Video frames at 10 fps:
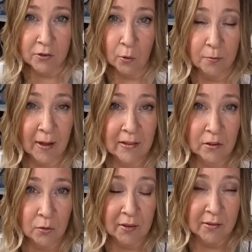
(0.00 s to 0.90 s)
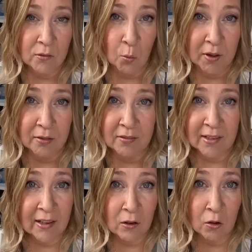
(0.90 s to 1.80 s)
So if I do this with
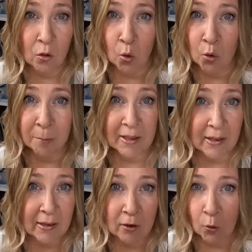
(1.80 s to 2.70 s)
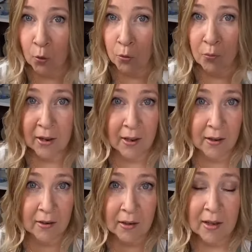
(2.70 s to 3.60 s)
teal or pink or
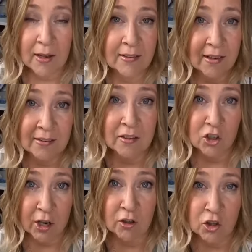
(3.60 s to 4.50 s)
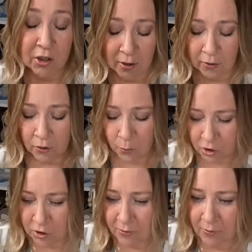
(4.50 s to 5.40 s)
red, it doesn't change the color,
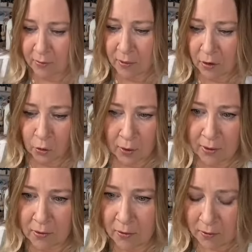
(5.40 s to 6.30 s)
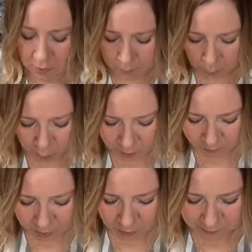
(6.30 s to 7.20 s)
which is the great part
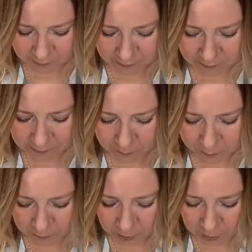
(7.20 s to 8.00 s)
of using this.